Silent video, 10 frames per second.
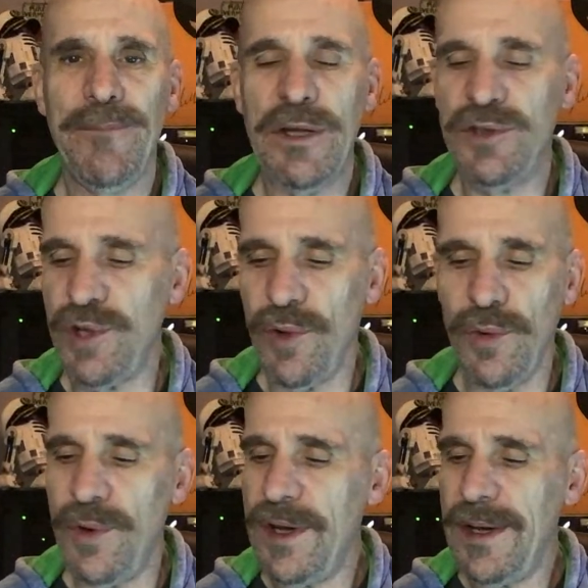
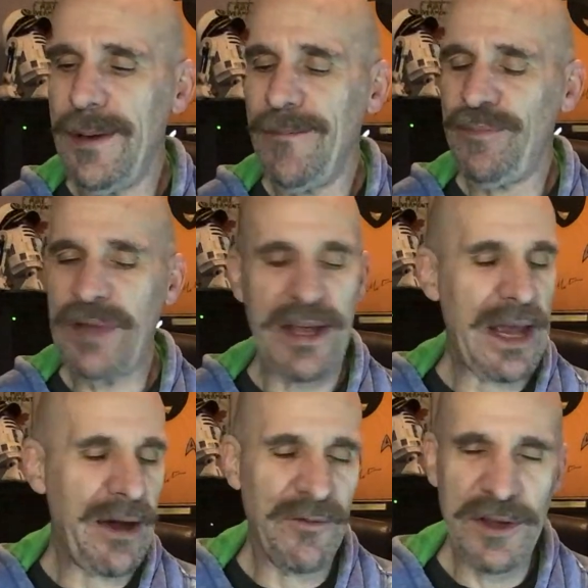So
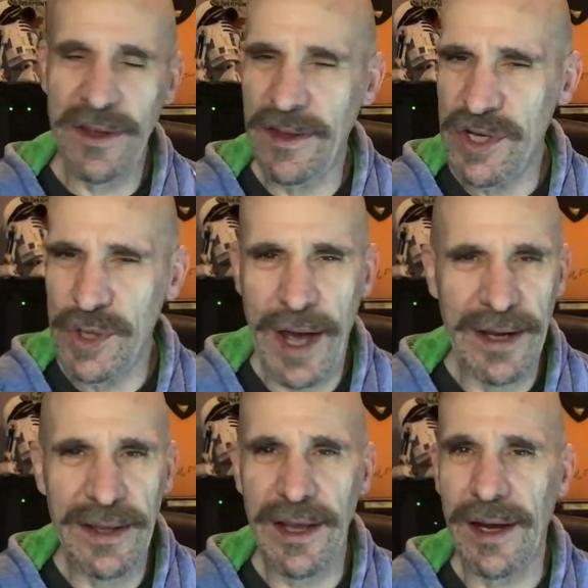take everything that you got
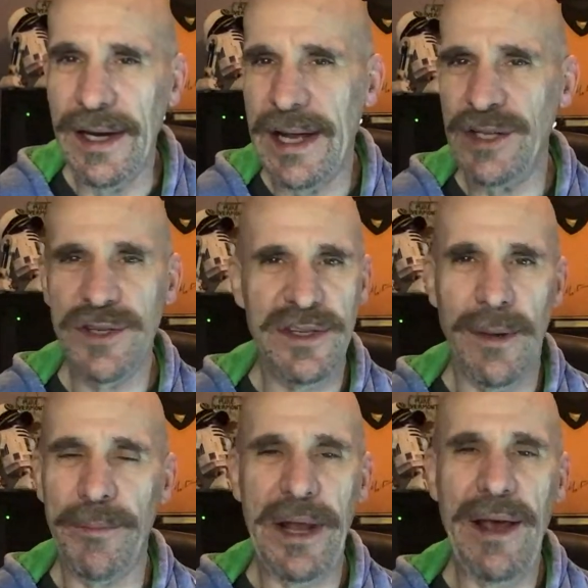in there and just
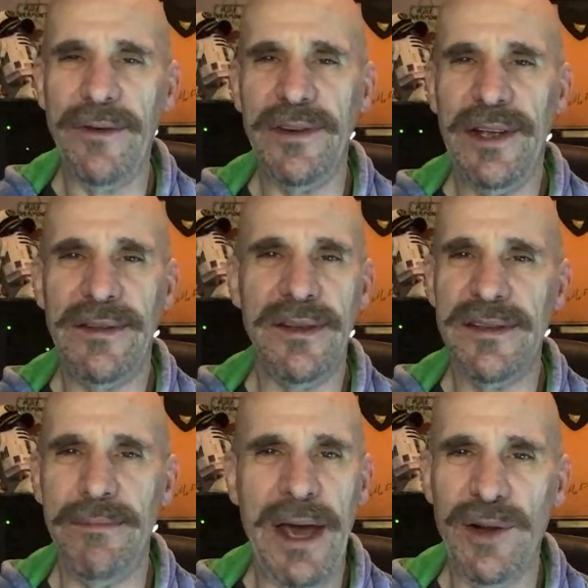dump it out. It
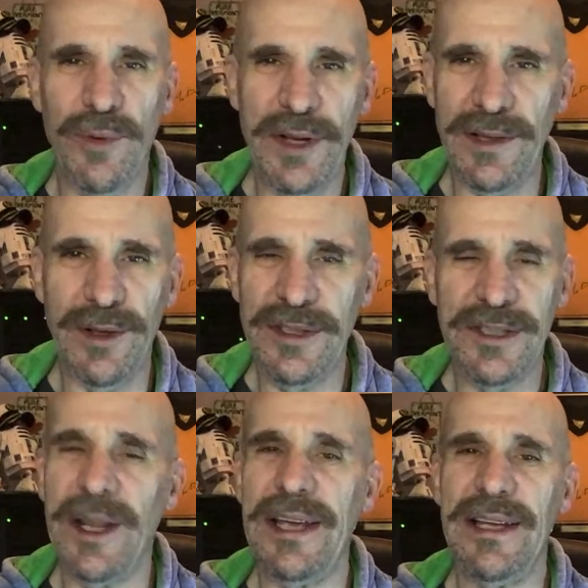doesn't matter what it
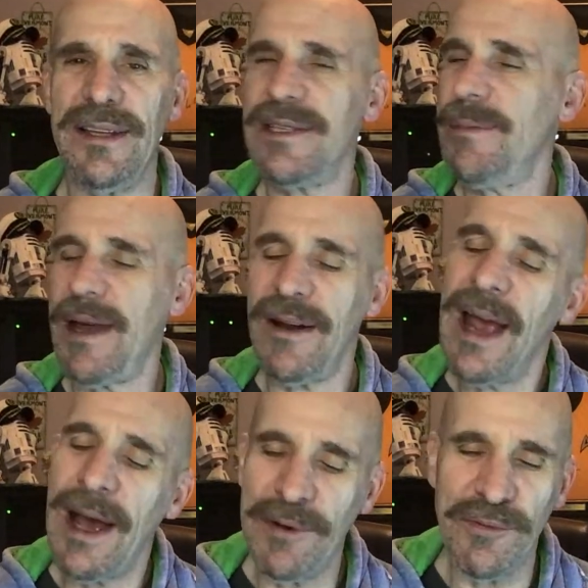looks like. It doesn't matter
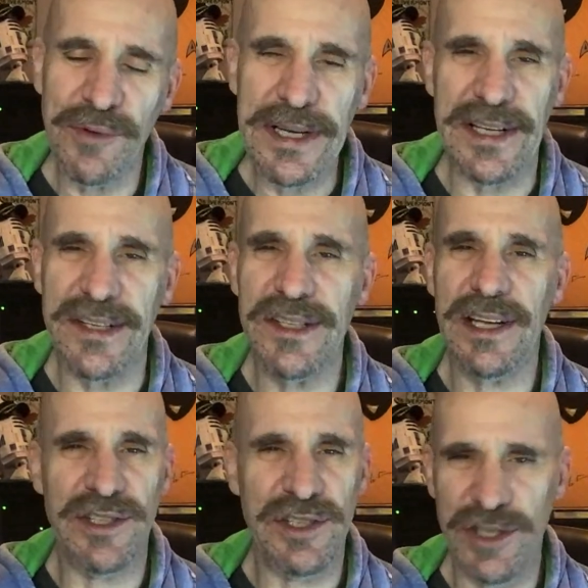how it reads.
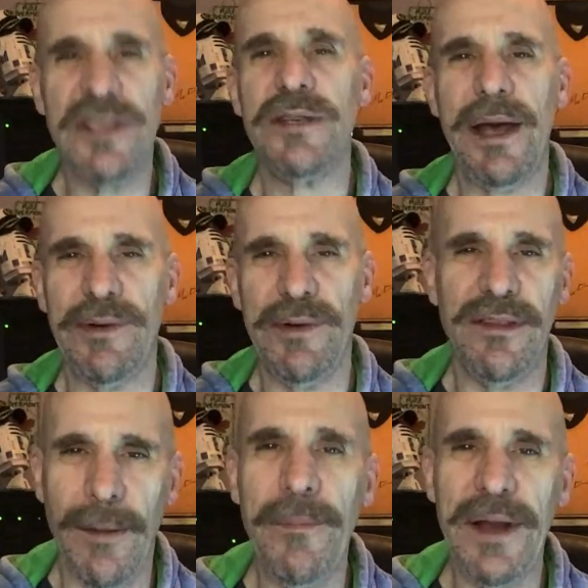It's just a matter of
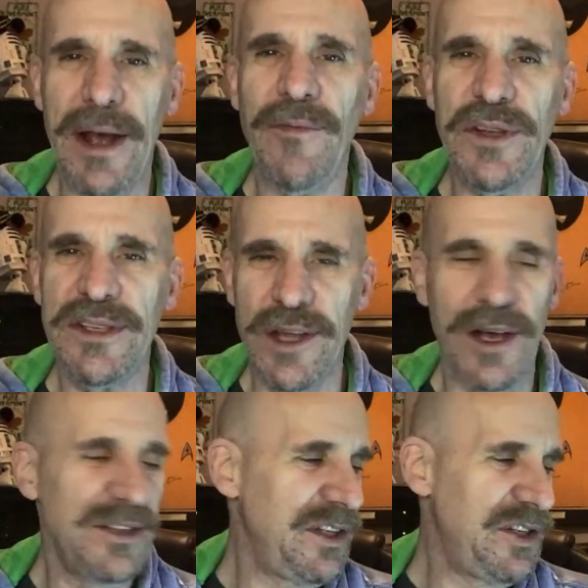dumping out the
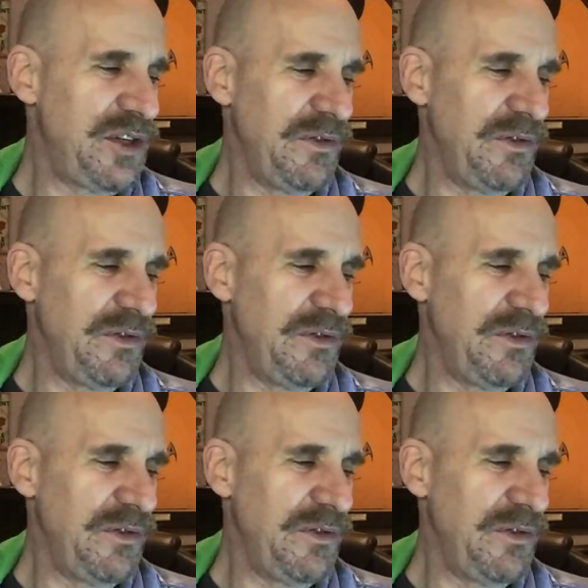thoughts that you've